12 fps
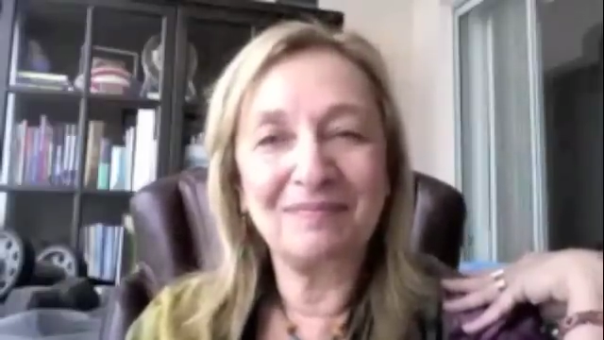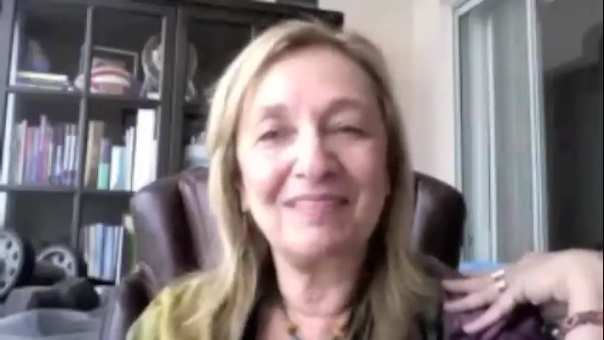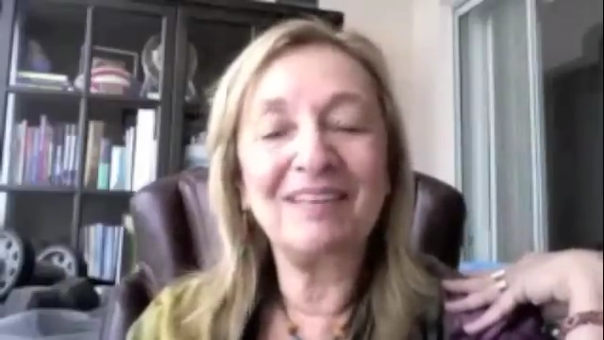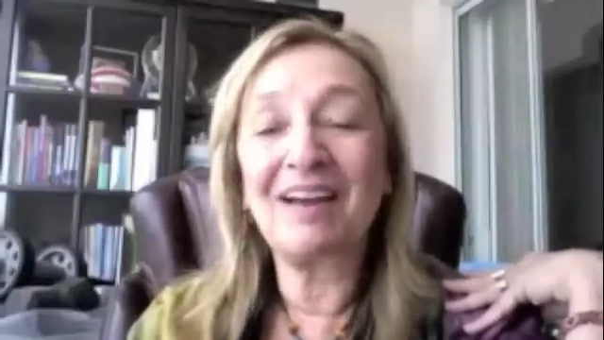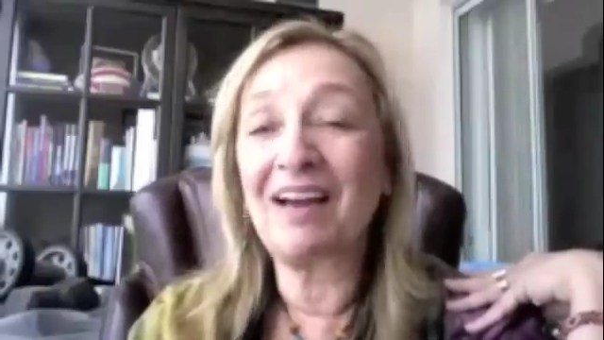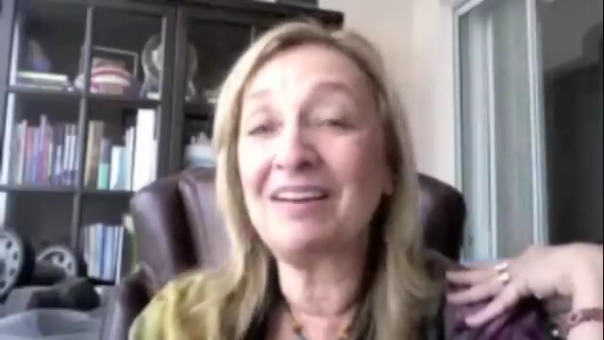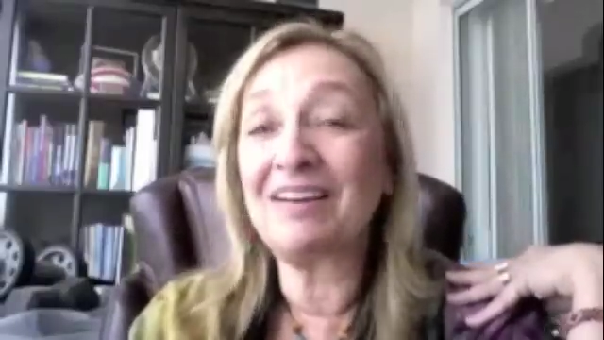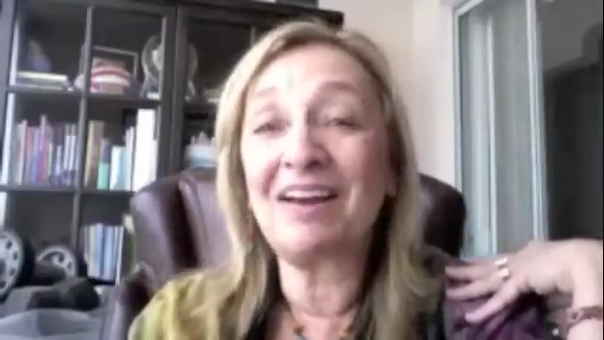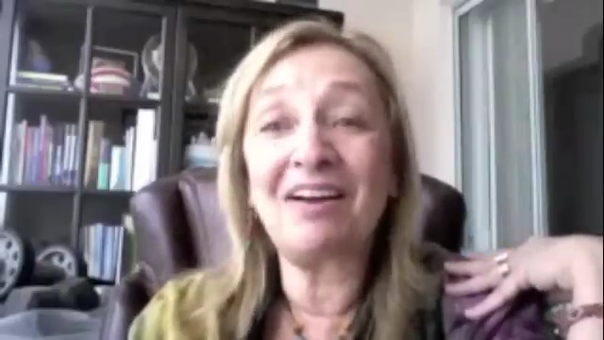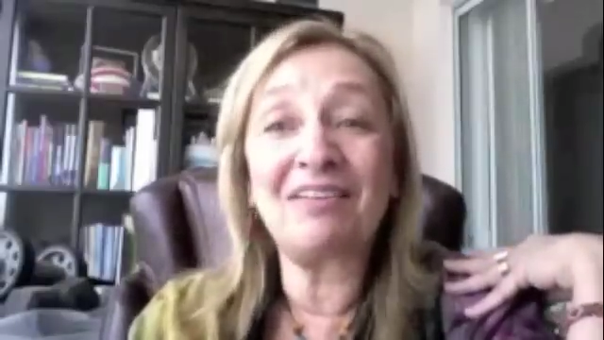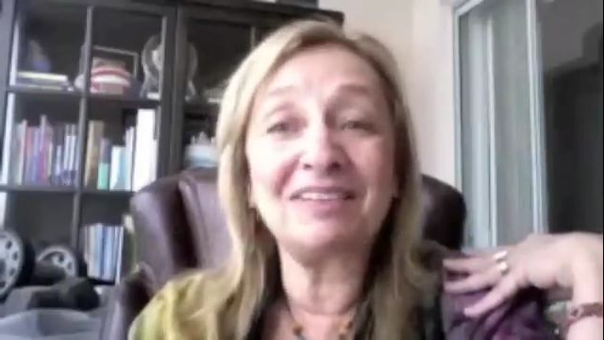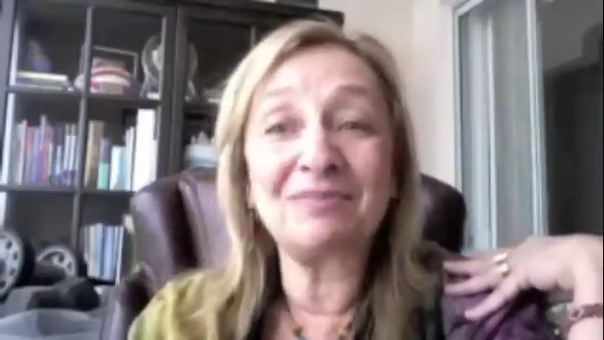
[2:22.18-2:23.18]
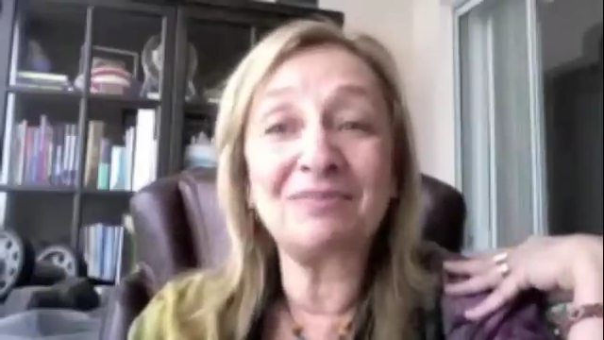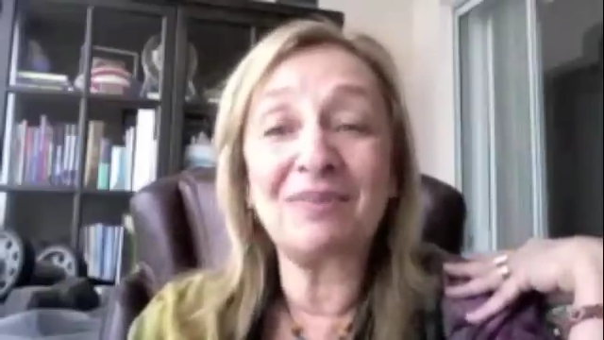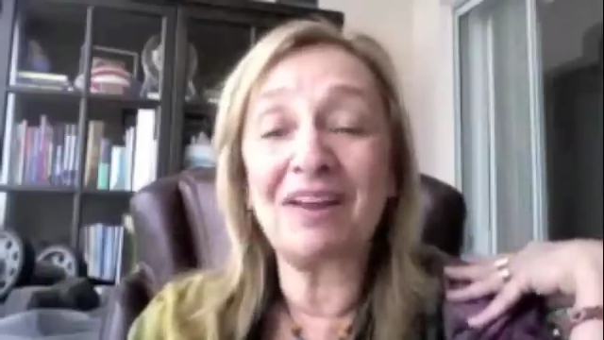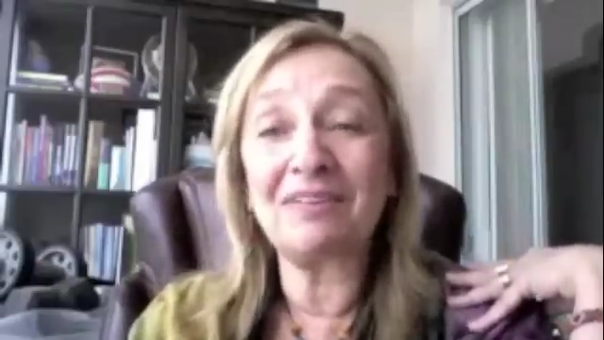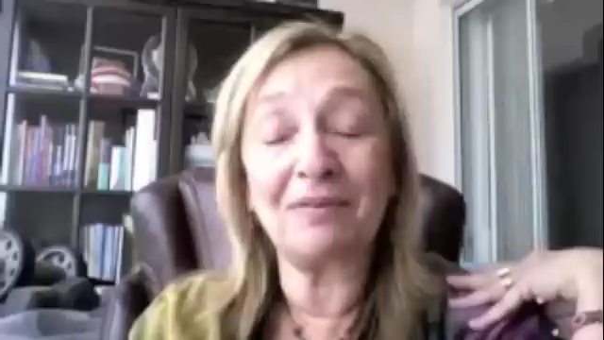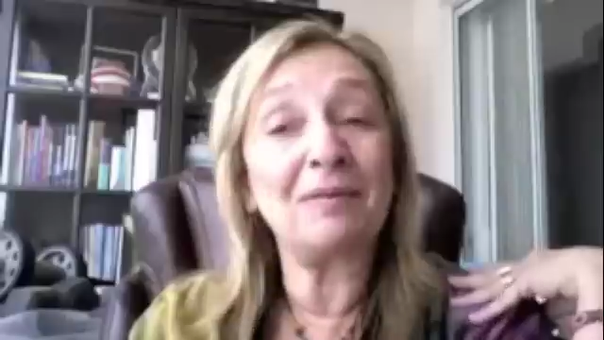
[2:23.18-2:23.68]
So I know, it's
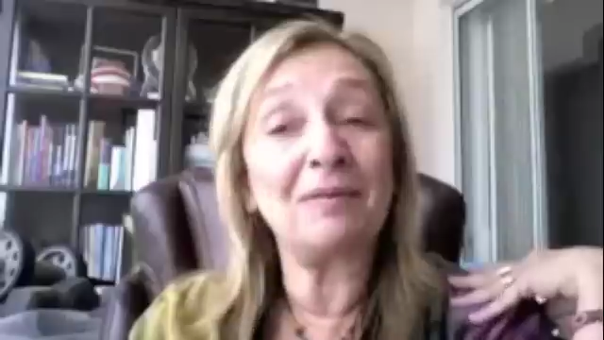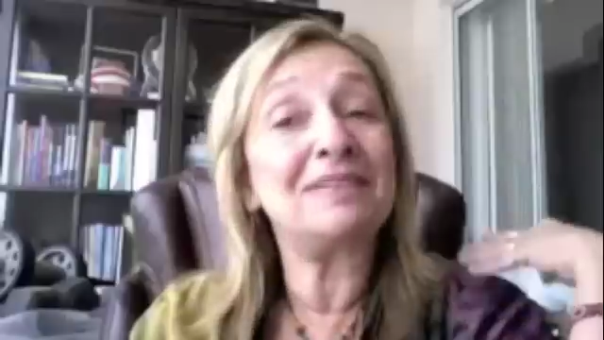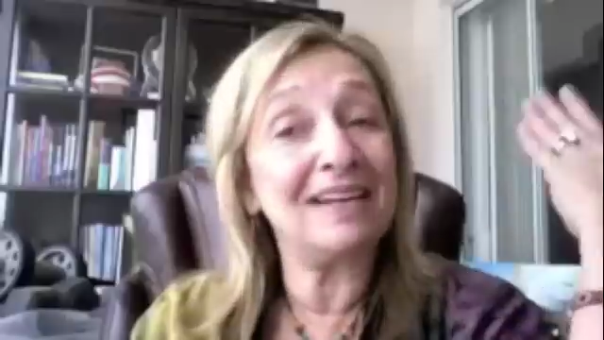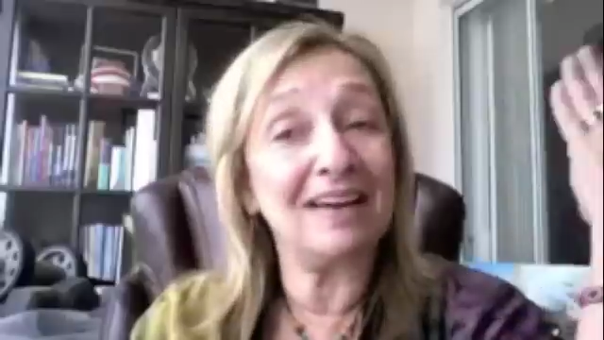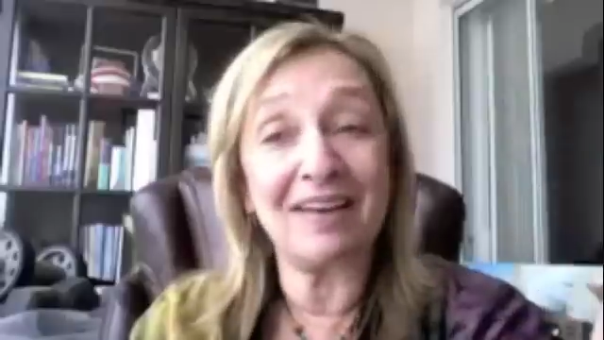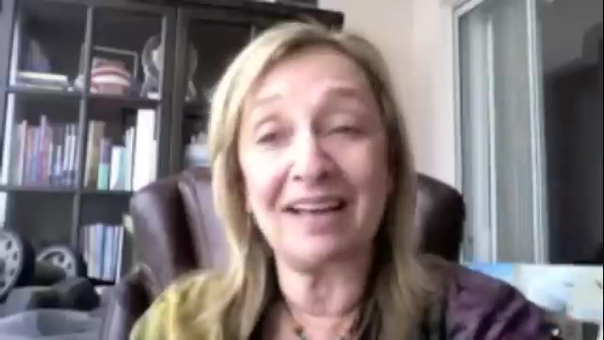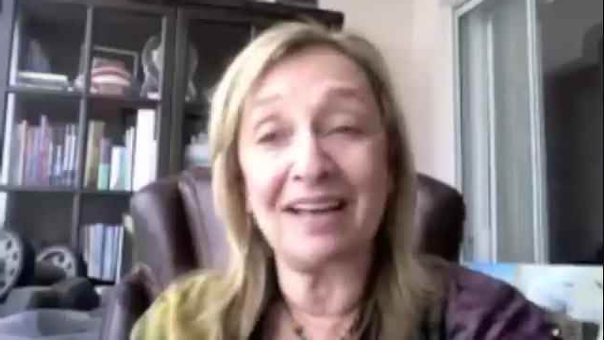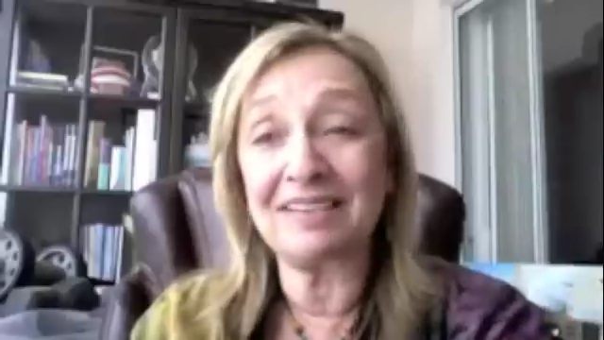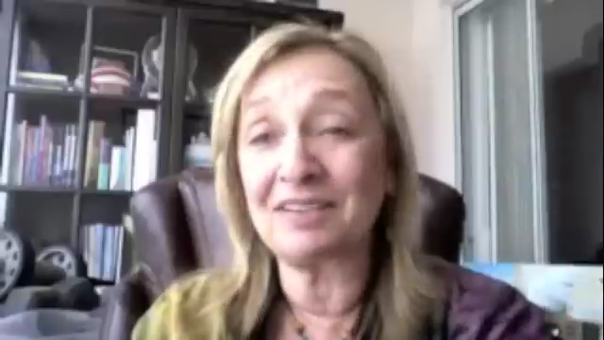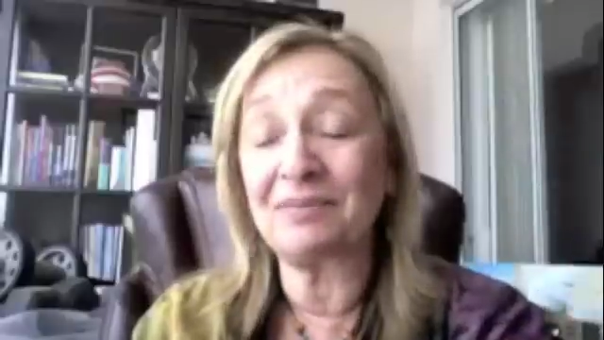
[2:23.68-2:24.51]
wonderful. Well, see, now that's